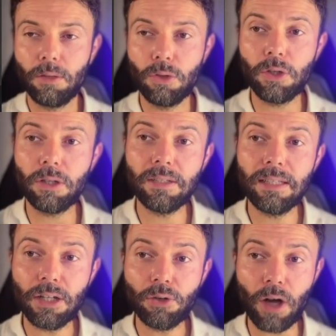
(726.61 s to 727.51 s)
You can
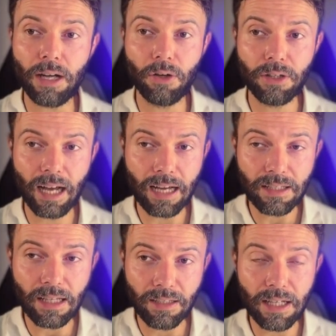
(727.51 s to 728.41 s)
see and track your
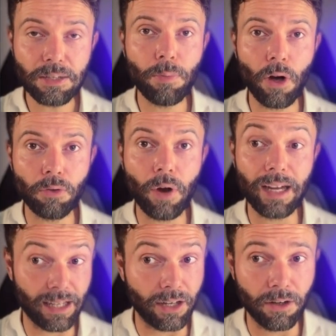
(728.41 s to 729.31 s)
tasks in this spot
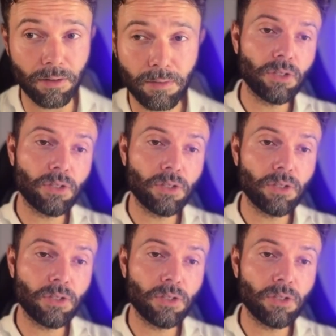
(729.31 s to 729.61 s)
right here.